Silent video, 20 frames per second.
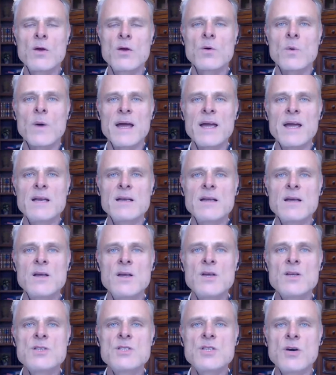right?
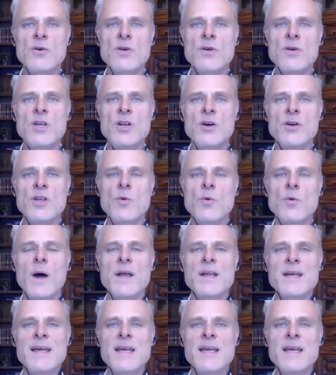So, you want
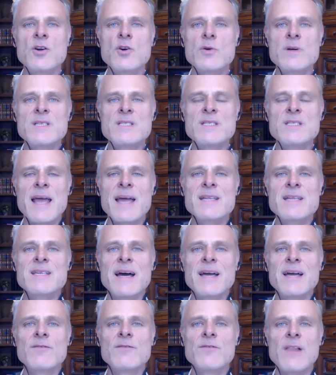to increase the
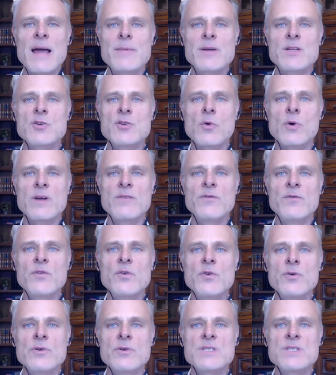anti-inflammatory
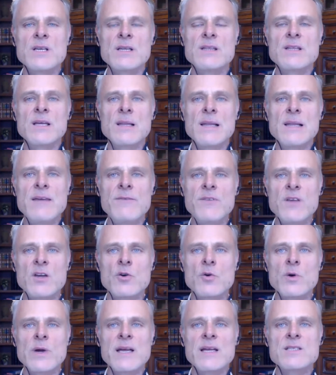foods, the leafy
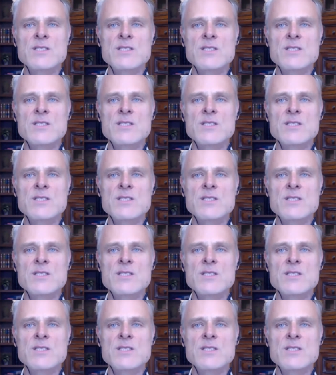greens,